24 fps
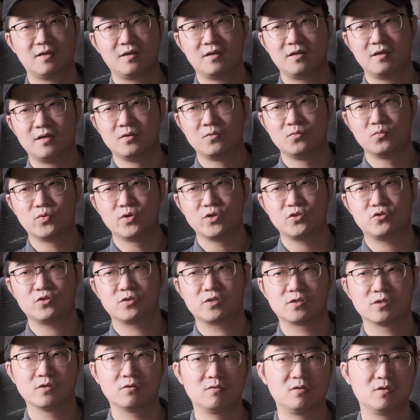in which
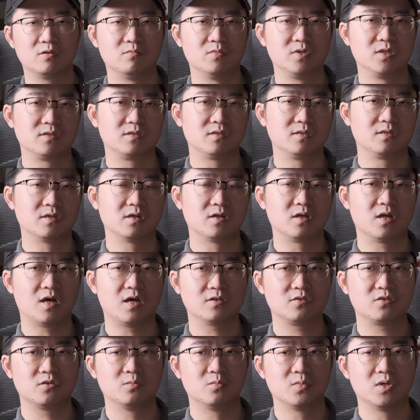sodium is in a
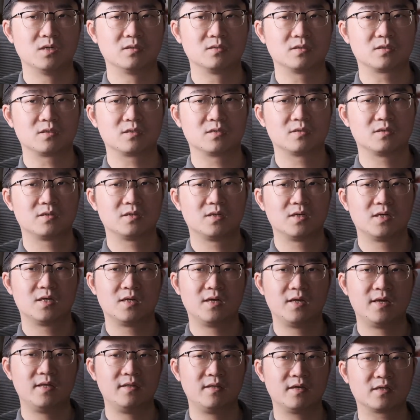large amount,
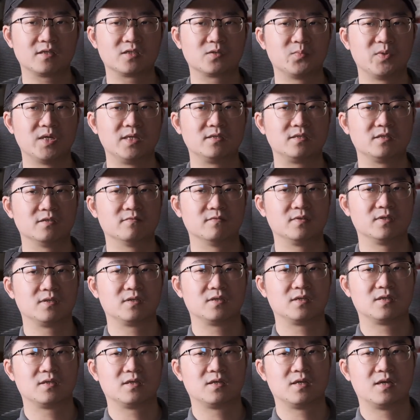inexpensive,
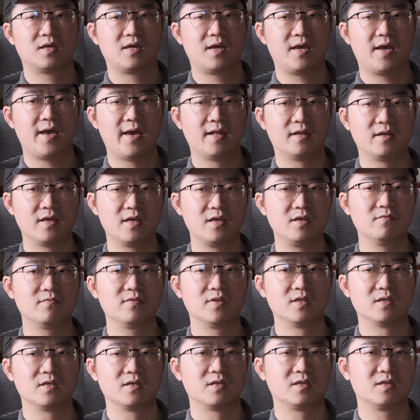and
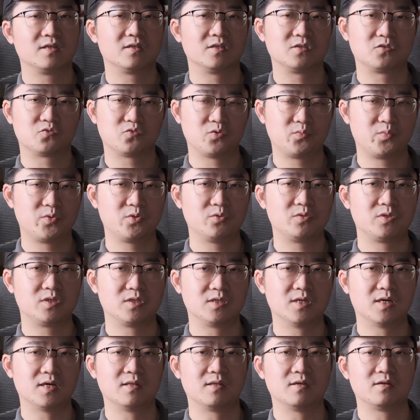evenly distributed
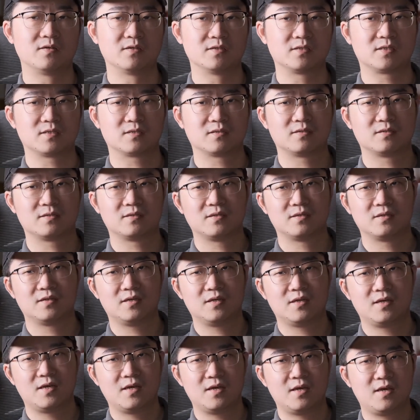on Earth.
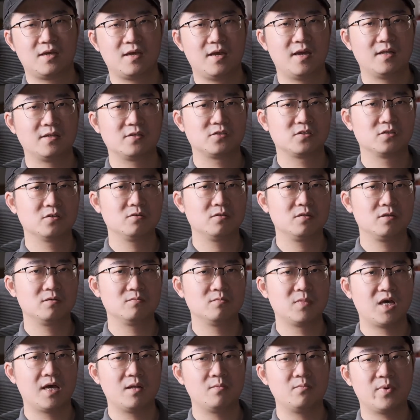And
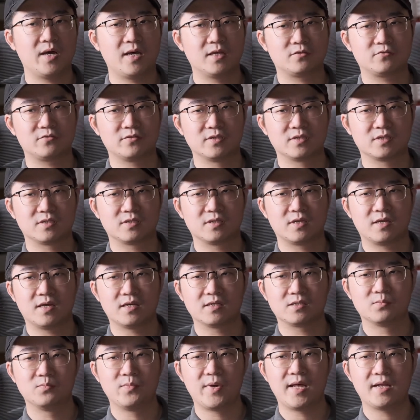sodium-ion batteries
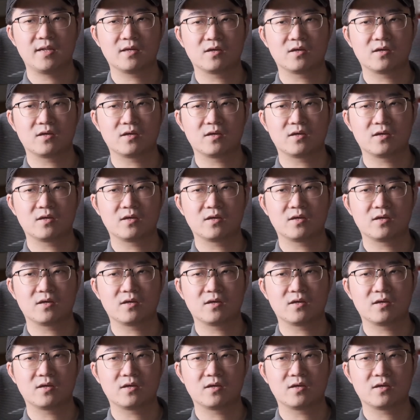has many